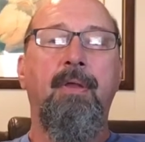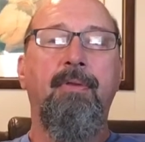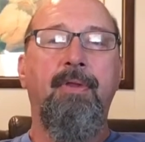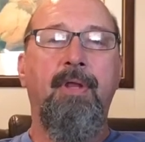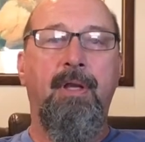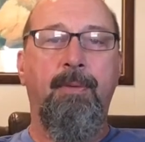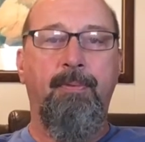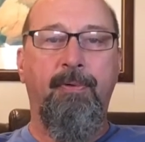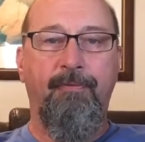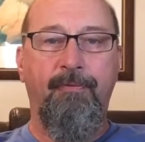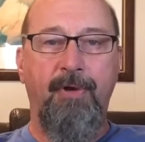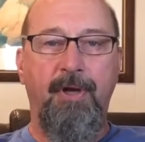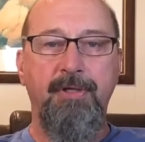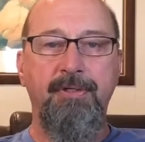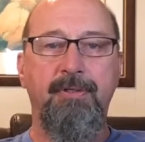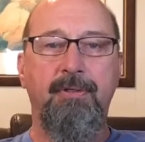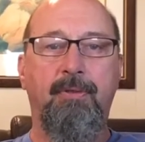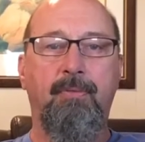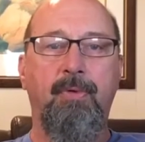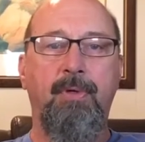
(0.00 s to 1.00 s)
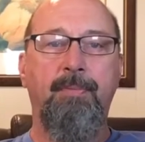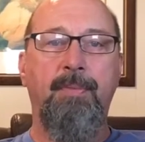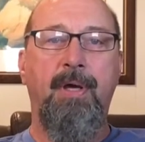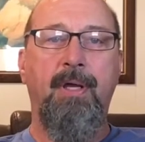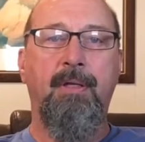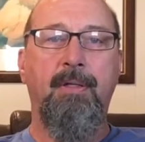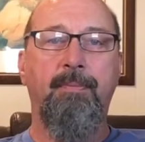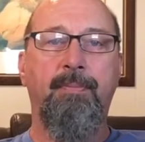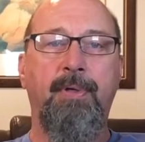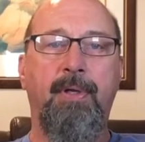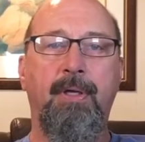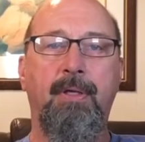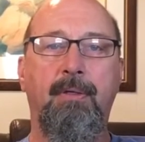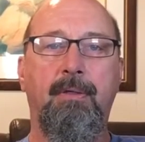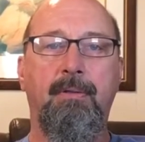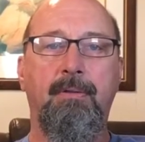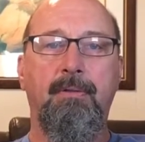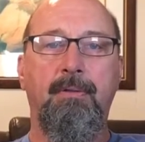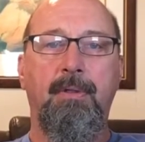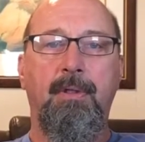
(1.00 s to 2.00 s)
than a professional remodeling
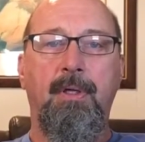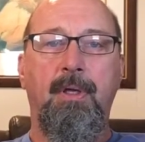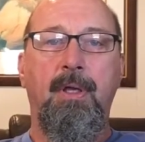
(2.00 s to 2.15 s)
painter.